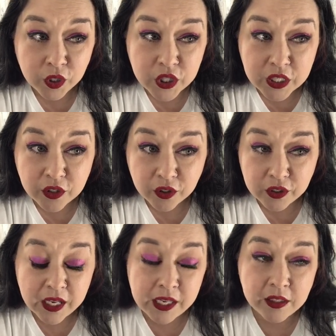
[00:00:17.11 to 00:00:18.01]
Cheese Curd
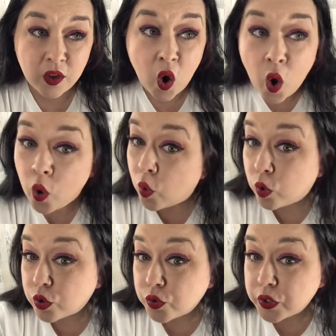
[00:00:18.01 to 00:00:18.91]
Days
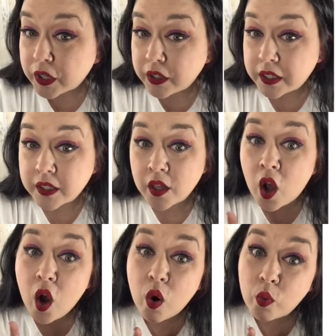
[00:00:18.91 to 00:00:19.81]
or June Dairy Days
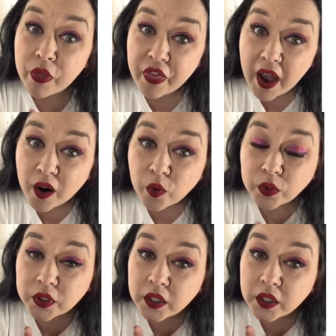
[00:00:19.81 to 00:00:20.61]
without